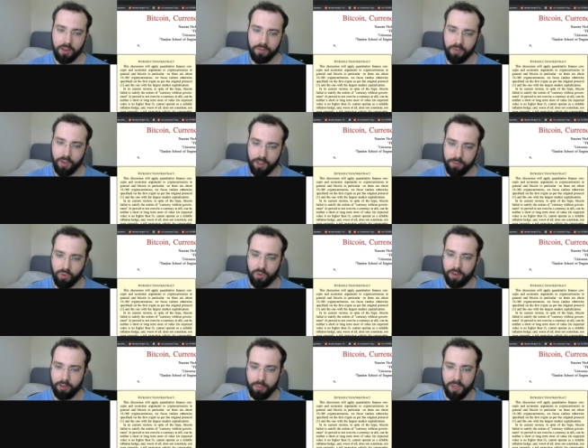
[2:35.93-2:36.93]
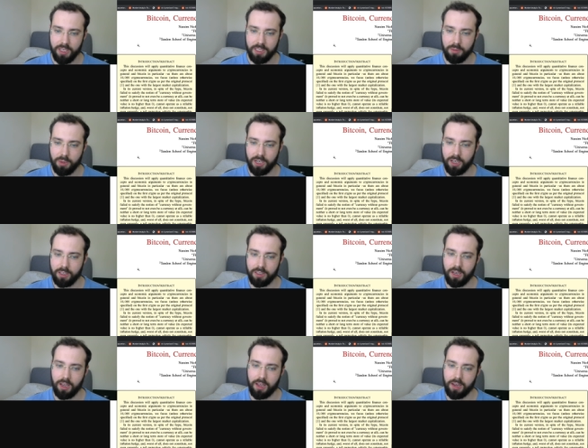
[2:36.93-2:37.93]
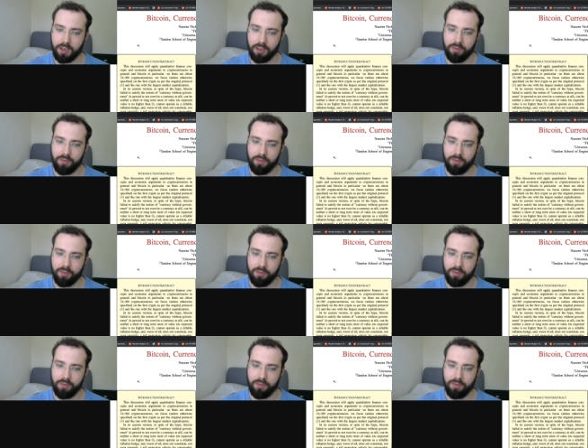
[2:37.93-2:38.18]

Furthermore, there appears to be an underlying